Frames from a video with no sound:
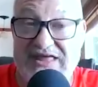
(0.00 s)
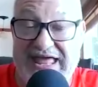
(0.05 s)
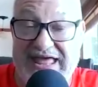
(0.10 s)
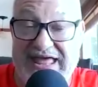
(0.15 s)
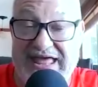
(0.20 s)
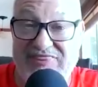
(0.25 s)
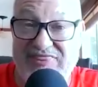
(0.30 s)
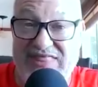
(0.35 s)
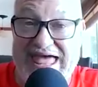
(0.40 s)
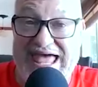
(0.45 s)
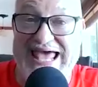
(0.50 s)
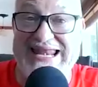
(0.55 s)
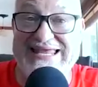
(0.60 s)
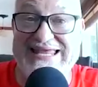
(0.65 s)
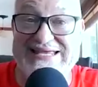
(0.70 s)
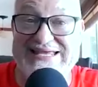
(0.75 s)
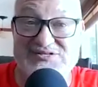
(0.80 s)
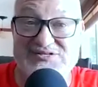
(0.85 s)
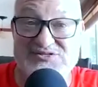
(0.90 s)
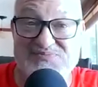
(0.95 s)
And that
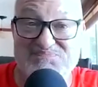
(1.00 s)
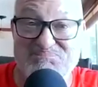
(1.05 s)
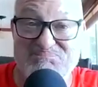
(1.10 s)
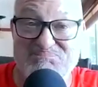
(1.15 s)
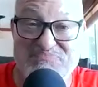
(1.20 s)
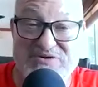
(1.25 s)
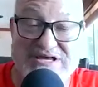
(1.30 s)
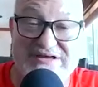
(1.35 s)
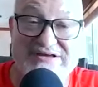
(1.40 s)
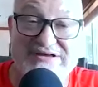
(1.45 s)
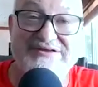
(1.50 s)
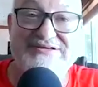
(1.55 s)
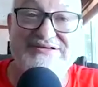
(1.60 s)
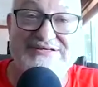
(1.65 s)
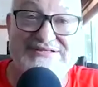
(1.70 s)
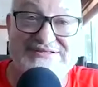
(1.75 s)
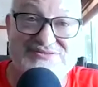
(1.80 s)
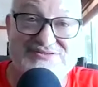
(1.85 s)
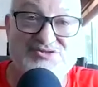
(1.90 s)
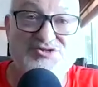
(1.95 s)
is
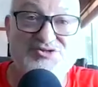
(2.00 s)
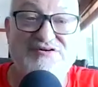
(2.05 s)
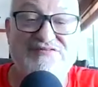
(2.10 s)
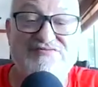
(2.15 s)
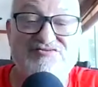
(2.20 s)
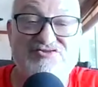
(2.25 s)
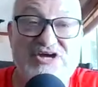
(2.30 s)
billions of